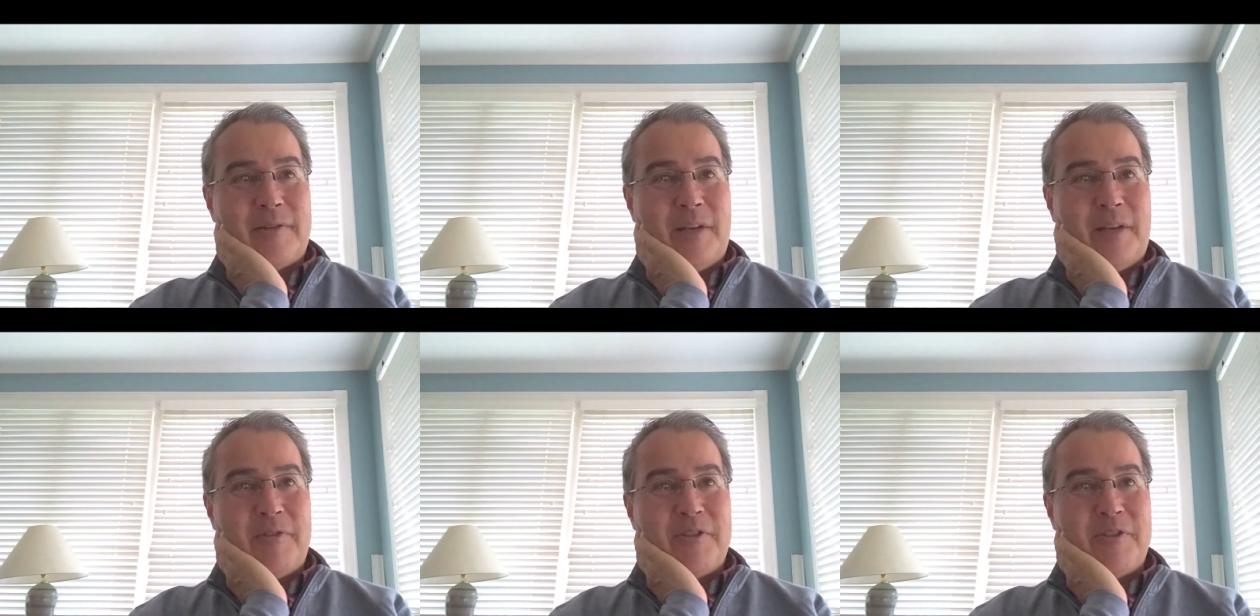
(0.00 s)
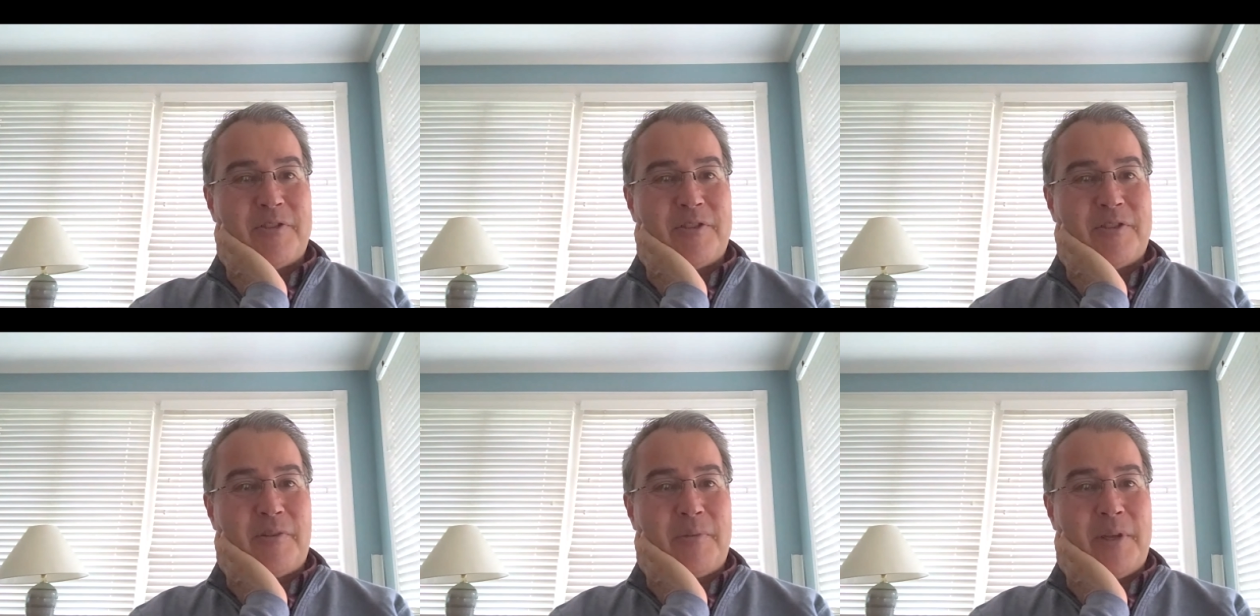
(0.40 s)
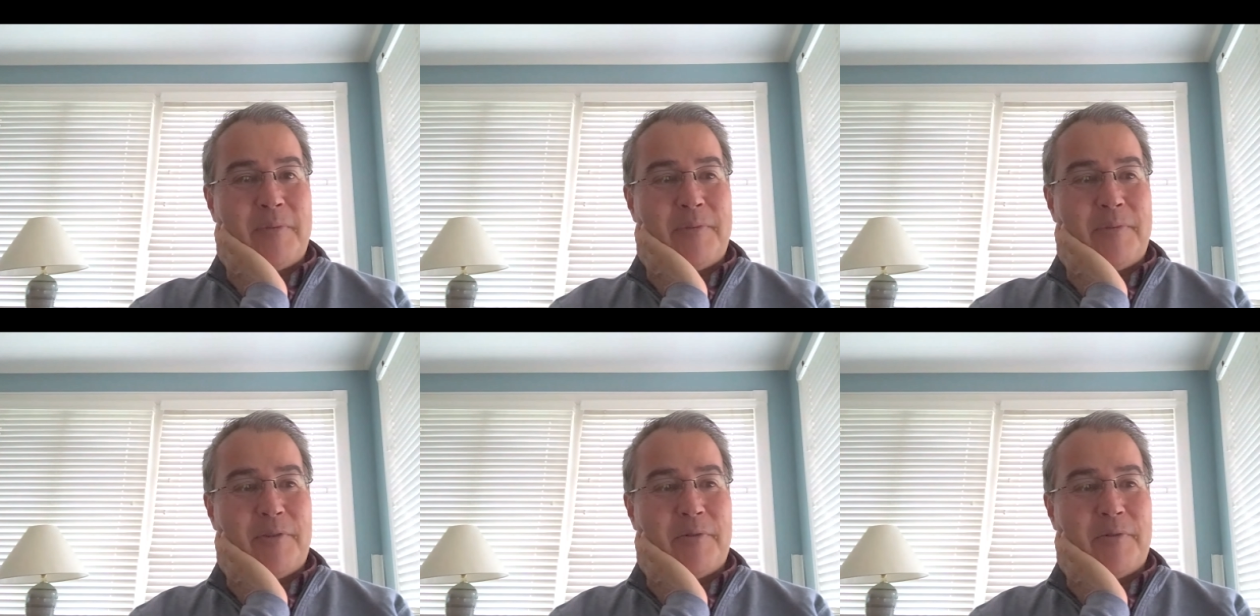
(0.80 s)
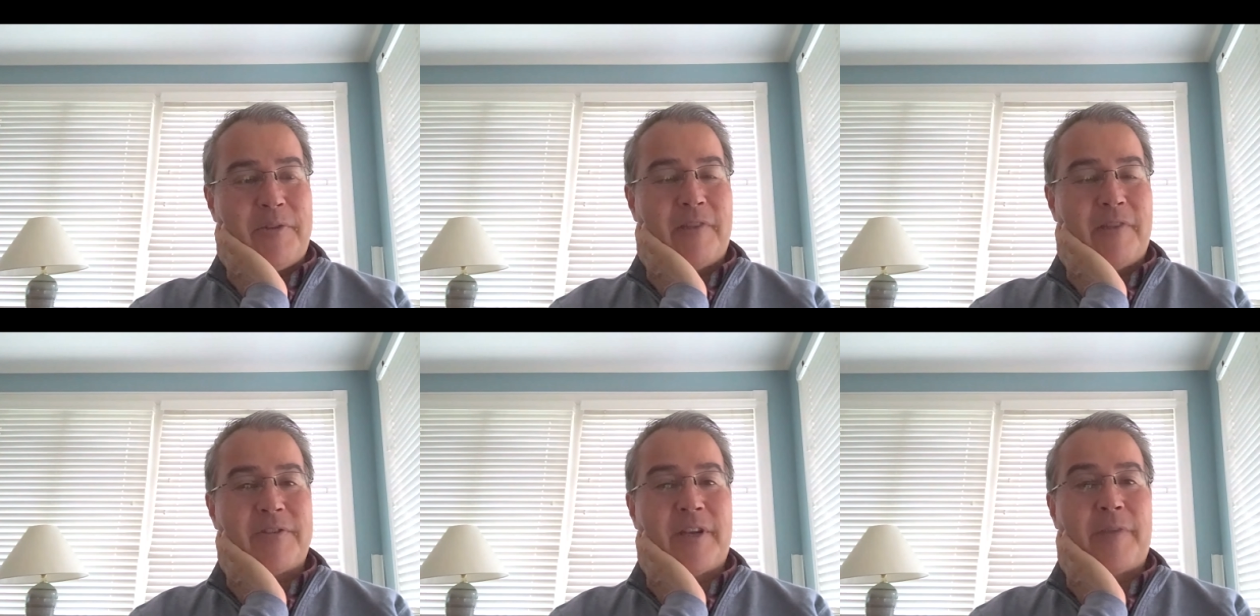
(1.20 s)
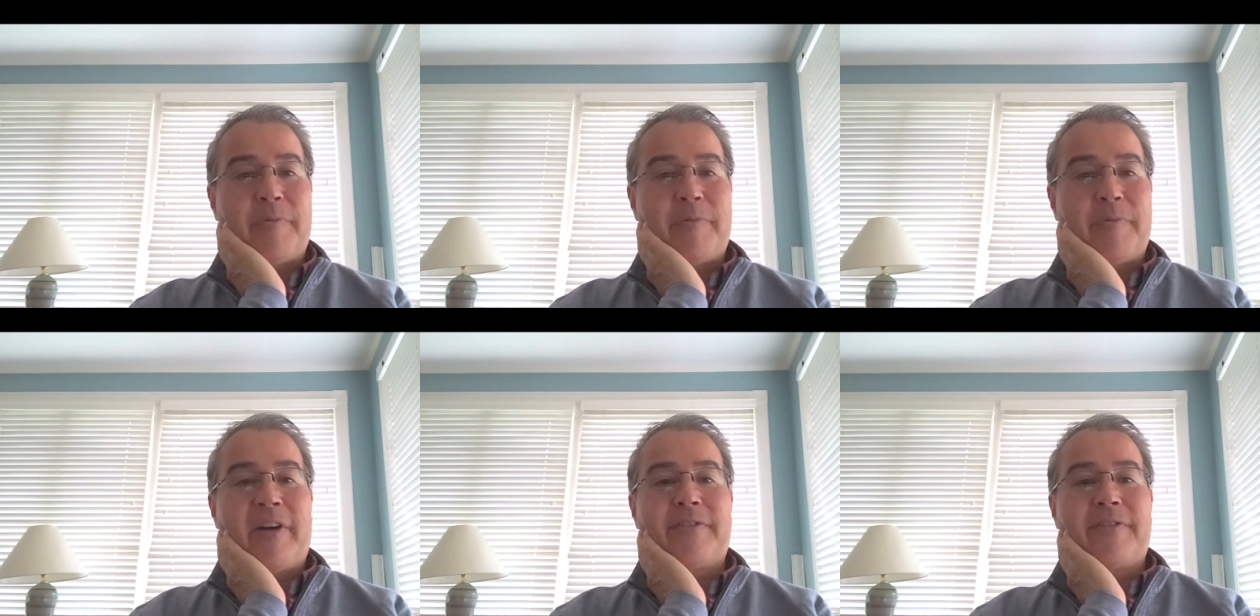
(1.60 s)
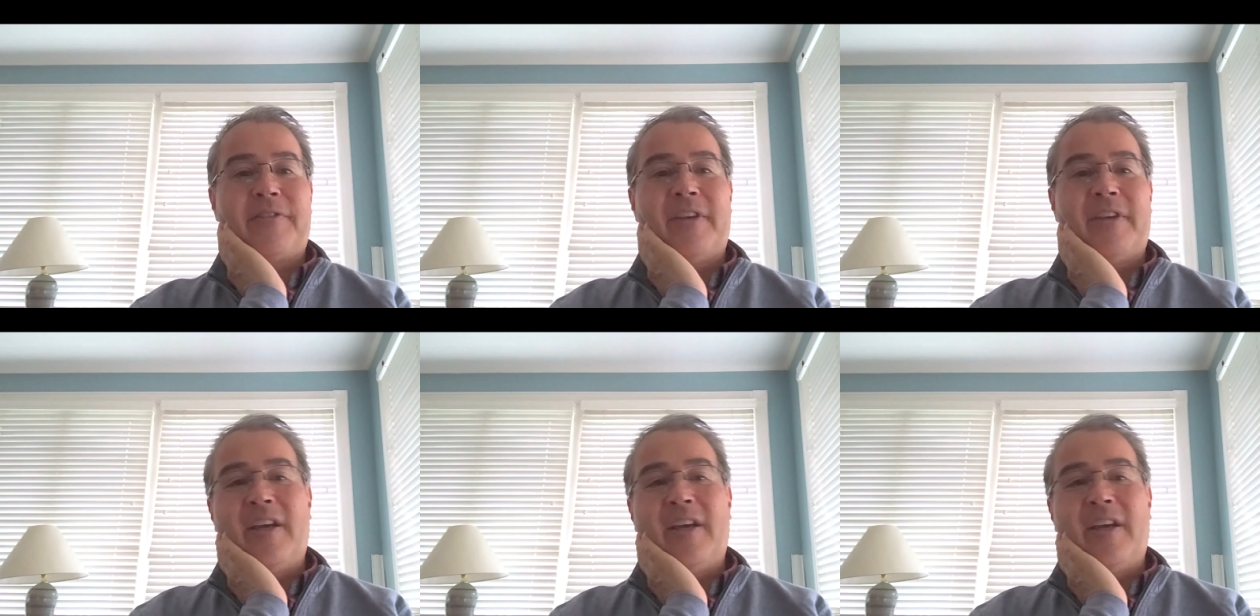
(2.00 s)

neighborhoods started being built without sidewalks,